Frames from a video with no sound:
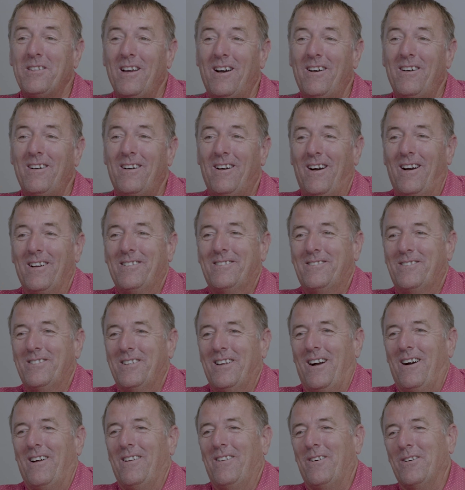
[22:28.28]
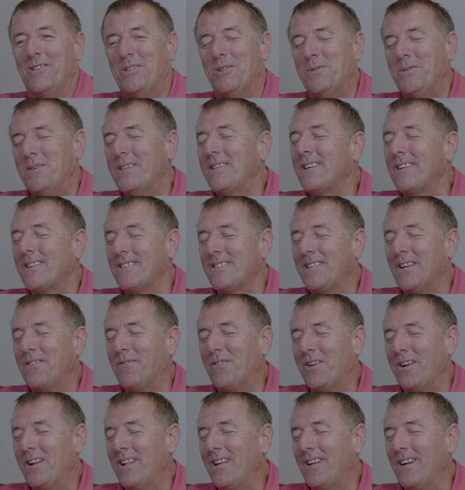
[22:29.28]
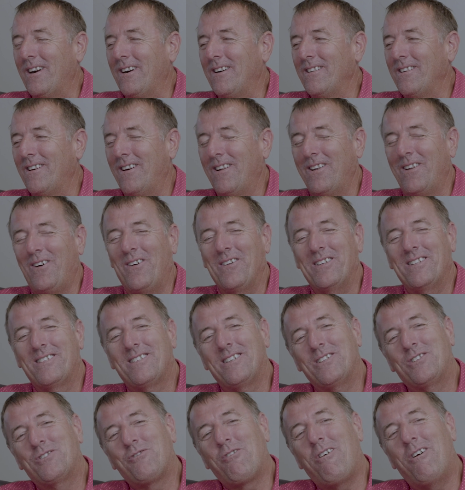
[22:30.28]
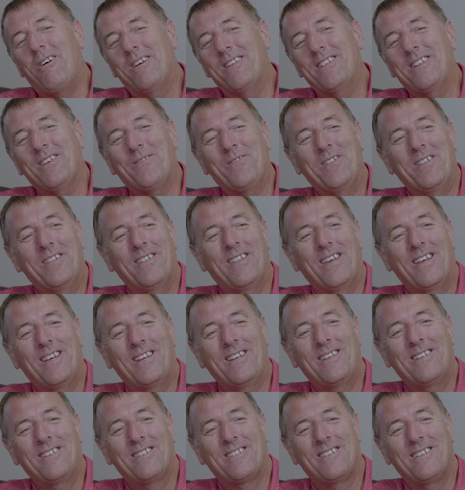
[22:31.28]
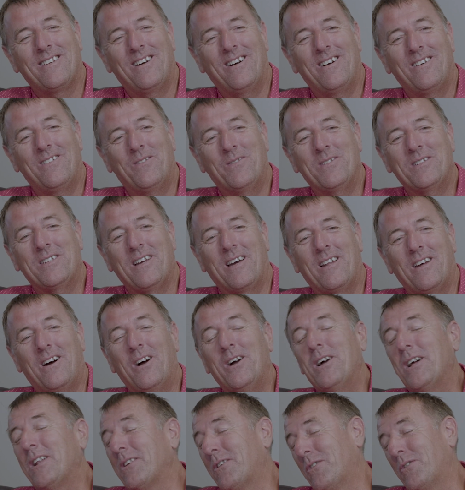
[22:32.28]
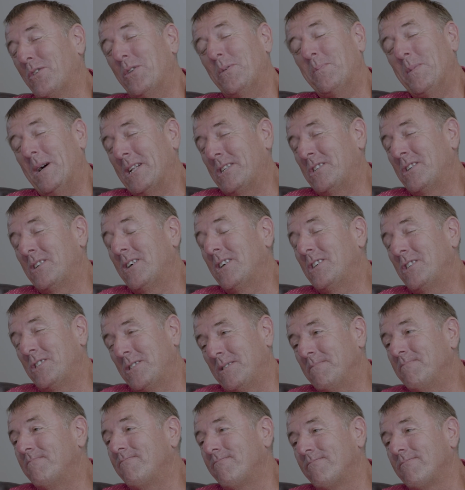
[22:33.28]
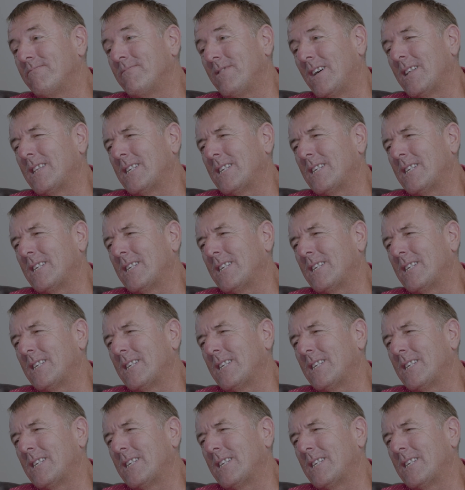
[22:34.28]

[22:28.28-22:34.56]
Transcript: like doing things differently. I like to try different things. I had a good imagination.